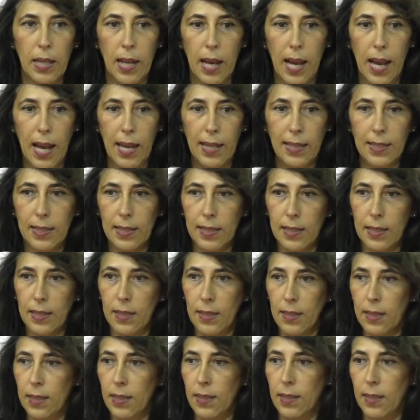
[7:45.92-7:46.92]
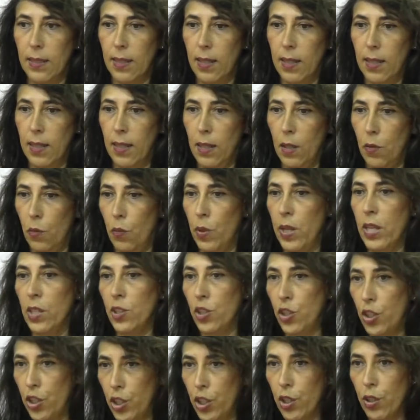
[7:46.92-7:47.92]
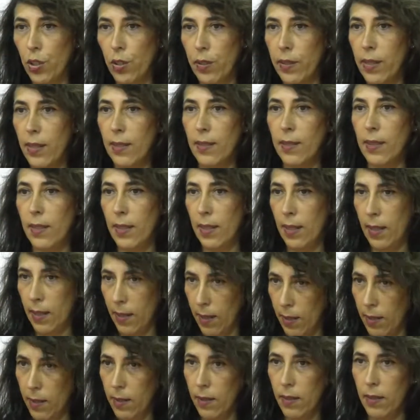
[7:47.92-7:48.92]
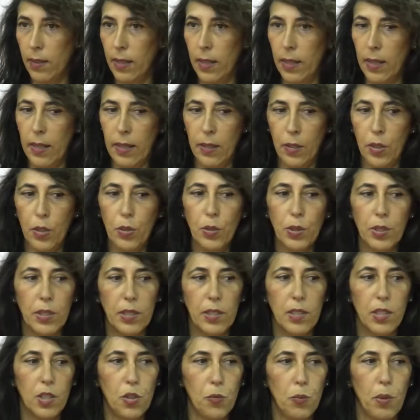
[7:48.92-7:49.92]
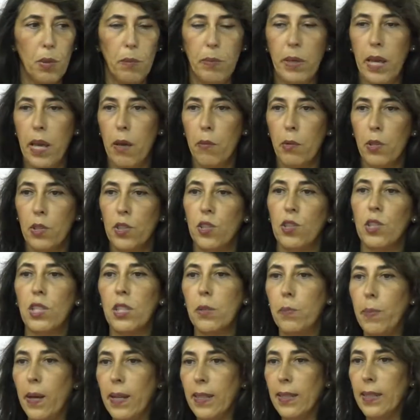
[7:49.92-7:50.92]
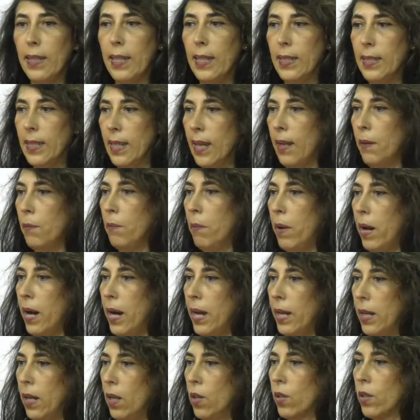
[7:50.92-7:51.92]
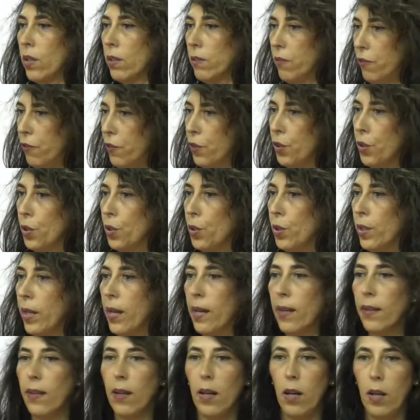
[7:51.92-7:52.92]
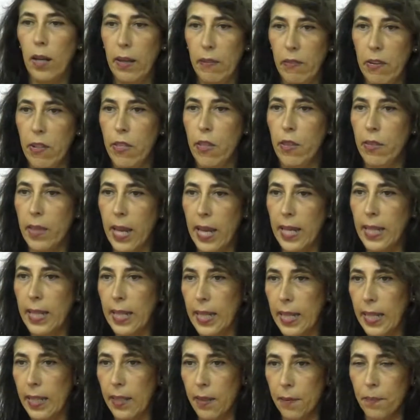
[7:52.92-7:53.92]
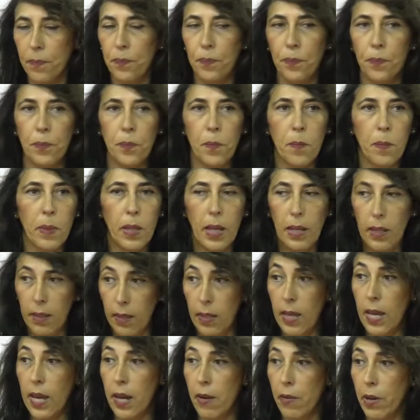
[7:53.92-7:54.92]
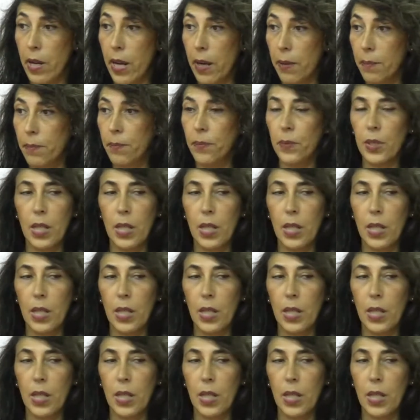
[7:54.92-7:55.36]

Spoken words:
And this we ensure that the users will be able to spend it and buy local food and everything they need in the area.